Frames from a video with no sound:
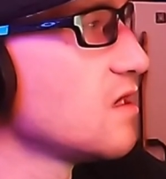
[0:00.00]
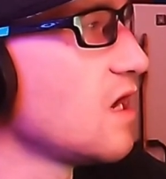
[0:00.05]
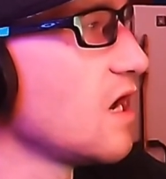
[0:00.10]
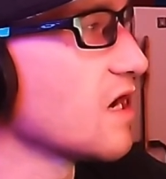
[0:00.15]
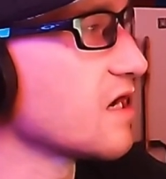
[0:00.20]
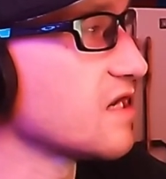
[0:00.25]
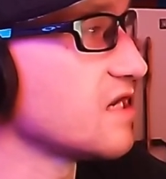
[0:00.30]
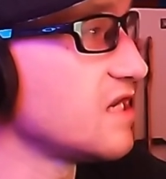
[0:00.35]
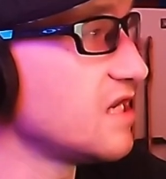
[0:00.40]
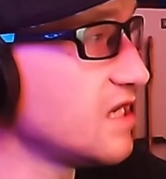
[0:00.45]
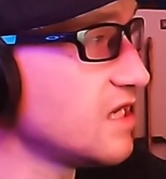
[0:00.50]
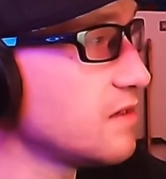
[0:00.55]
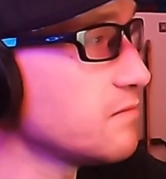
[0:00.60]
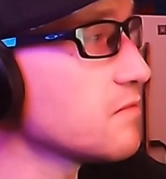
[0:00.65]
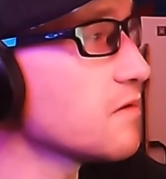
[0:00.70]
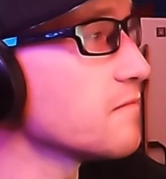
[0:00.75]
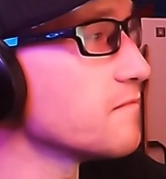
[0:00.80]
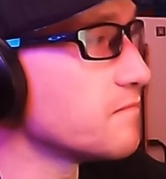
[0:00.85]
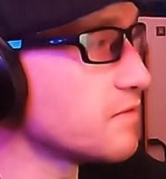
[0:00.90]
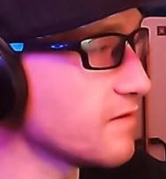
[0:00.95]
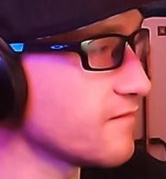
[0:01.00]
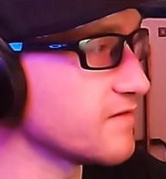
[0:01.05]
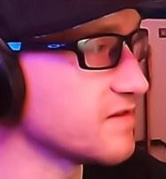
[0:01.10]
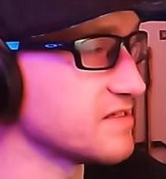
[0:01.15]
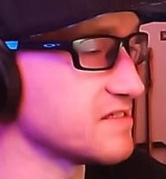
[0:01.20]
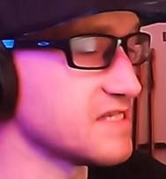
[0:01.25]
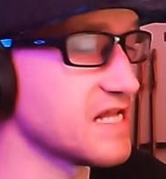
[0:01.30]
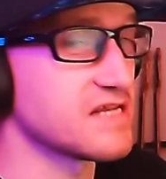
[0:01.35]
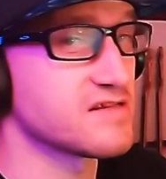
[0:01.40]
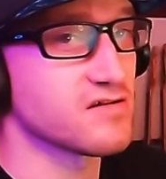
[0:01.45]
Akeem
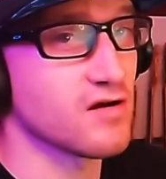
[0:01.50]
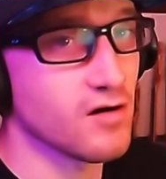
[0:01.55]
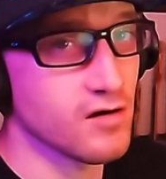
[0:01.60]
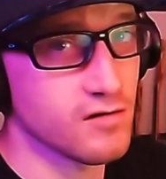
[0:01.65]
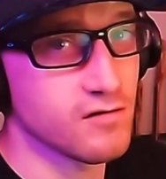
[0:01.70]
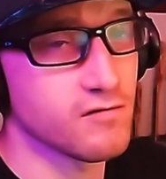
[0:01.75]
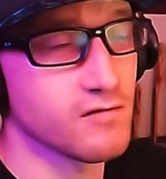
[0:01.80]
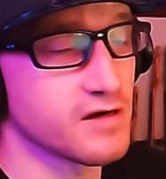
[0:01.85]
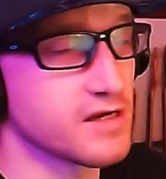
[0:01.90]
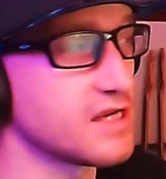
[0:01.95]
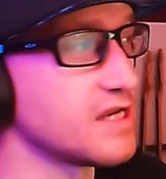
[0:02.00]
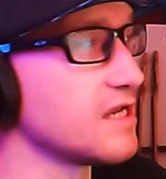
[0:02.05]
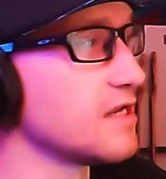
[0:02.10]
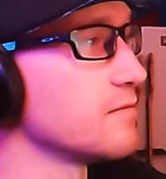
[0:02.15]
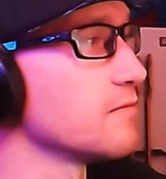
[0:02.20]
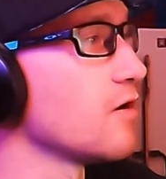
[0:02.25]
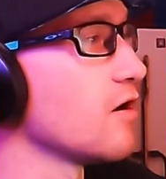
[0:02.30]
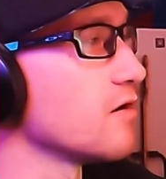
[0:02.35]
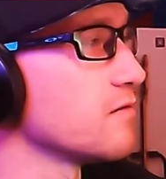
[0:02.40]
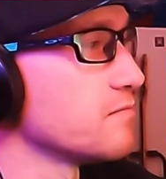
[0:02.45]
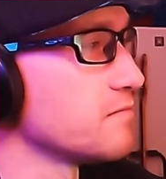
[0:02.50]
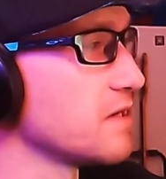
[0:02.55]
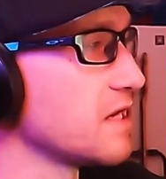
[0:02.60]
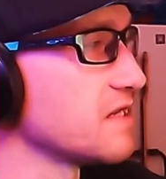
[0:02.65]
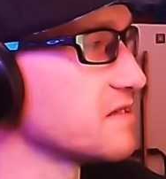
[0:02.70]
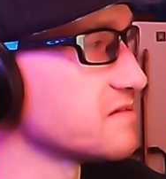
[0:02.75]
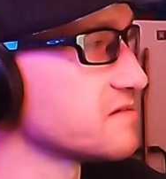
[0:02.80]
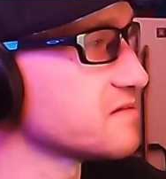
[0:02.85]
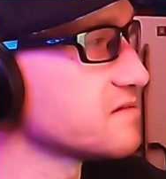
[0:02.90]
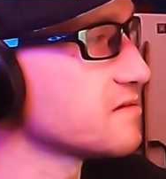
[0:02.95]
Bivens, that's Hardcore Keem on
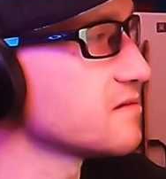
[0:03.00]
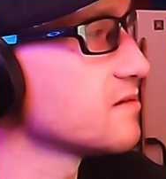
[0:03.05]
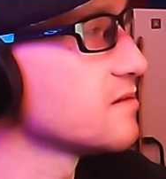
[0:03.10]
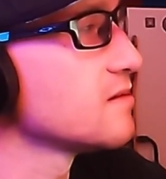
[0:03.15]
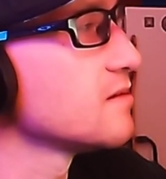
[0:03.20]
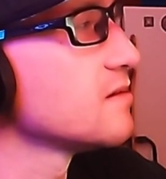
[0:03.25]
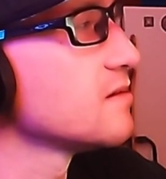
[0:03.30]
bass,